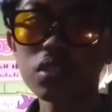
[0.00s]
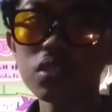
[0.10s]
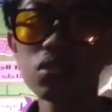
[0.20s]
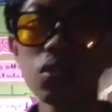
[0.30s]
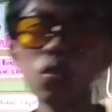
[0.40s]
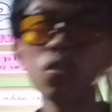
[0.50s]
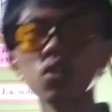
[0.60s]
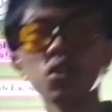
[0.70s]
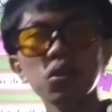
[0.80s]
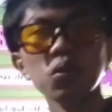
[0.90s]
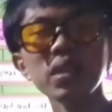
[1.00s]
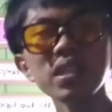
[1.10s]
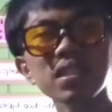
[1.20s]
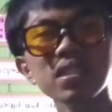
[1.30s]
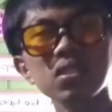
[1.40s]
So
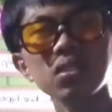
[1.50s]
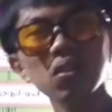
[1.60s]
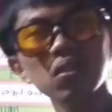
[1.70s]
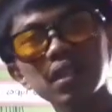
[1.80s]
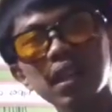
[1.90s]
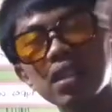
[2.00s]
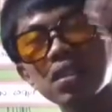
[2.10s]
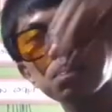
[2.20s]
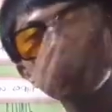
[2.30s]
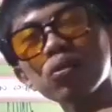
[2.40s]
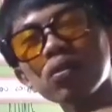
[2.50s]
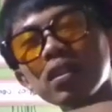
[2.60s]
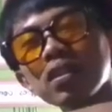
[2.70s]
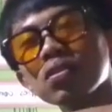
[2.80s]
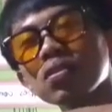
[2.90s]
when the salt has
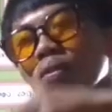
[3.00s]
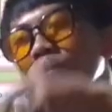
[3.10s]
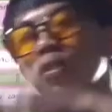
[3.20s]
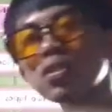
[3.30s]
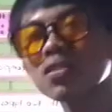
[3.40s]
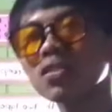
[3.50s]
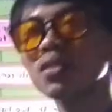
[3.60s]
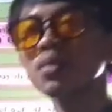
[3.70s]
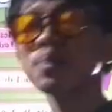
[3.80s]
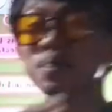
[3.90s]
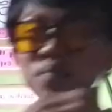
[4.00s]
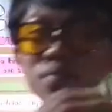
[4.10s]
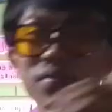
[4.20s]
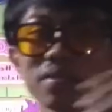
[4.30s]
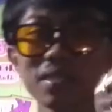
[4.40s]
poured into the water,
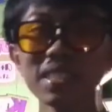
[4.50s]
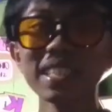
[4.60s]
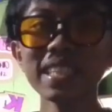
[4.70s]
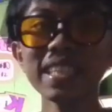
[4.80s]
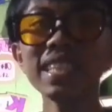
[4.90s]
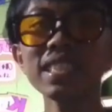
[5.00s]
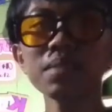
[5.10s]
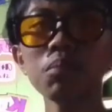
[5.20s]
its